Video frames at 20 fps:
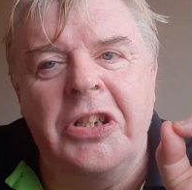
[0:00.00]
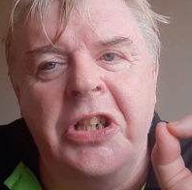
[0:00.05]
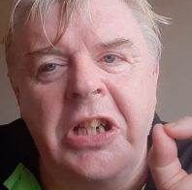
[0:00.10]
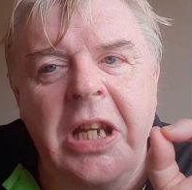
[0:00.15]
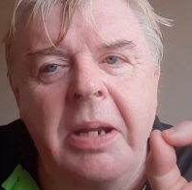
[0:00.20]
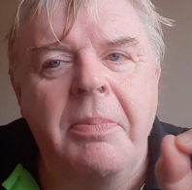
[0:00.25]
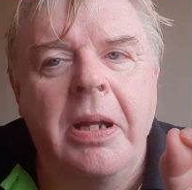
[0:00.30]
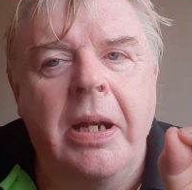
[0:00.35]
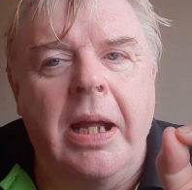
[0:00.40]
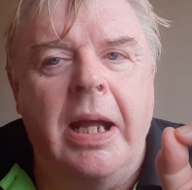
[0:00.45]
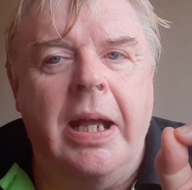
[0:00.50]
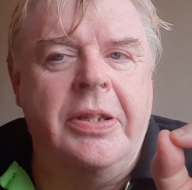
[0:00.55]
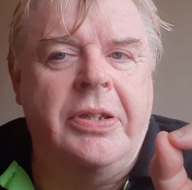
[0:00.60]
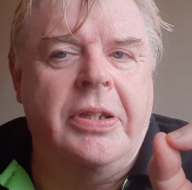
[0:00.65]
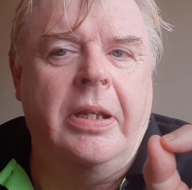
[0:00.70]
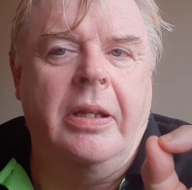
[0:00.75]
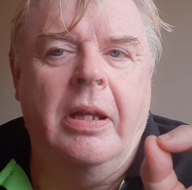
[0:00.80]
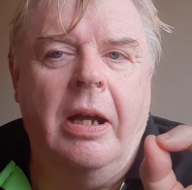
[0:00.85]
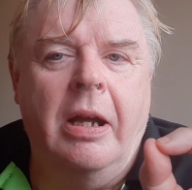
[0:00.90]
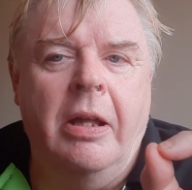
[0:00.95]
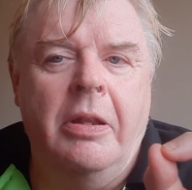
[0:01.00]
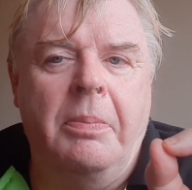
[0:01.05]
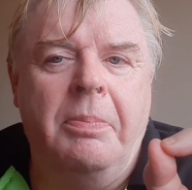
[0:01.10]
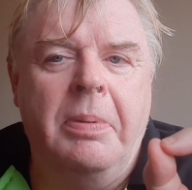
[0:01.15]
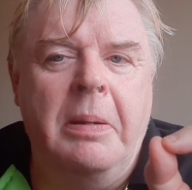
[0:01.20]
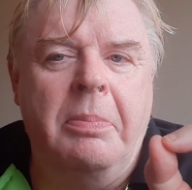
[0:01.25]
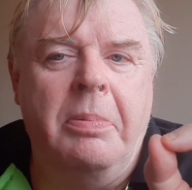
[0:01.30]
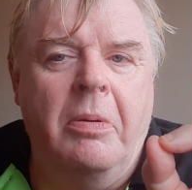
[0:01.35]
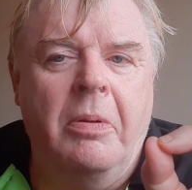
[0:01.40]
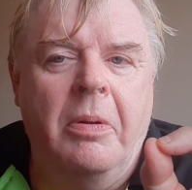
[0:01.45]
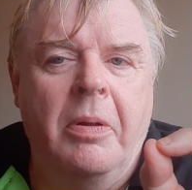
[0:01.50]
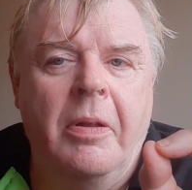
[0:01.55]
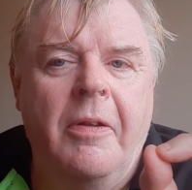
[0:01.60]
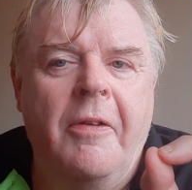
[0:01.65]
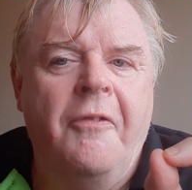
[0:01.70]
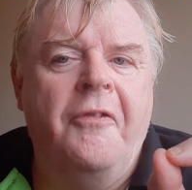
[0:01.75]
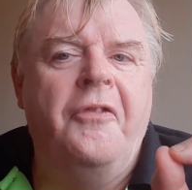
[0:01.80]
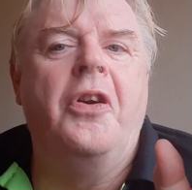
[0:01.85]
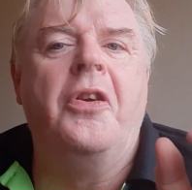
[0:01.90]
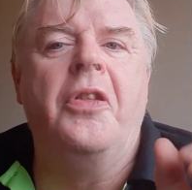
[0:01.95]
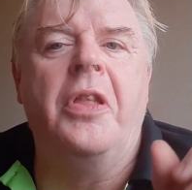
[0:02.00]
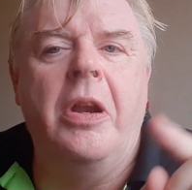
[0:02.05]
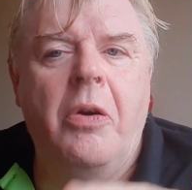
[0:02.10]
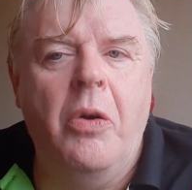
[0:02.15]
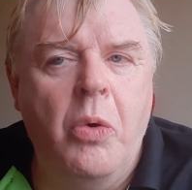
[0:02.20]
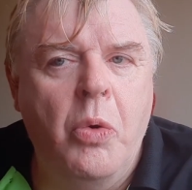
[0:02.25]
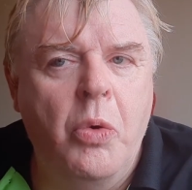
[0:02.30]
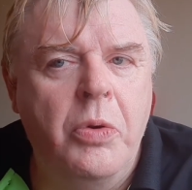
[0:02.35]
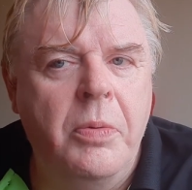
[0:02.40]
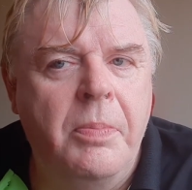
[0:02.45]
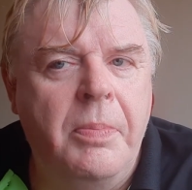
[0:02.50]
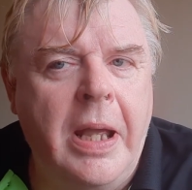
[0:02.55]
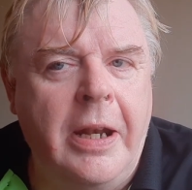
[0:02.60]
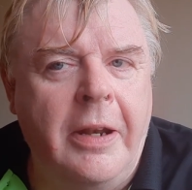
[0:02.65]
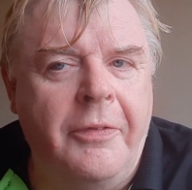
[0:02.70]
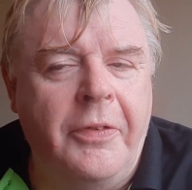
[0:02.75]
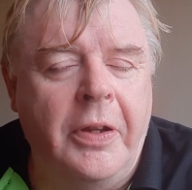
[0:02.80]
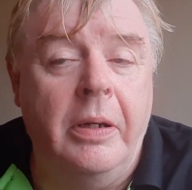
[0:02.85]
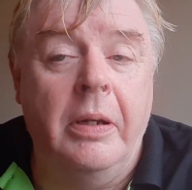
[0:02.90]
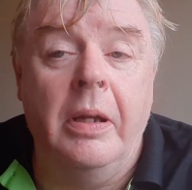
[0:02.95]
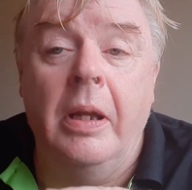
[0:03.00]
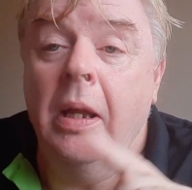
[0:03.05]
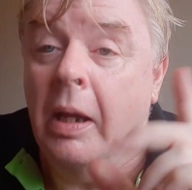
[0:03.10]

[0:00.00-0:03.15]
demonizing other people for their own benefit.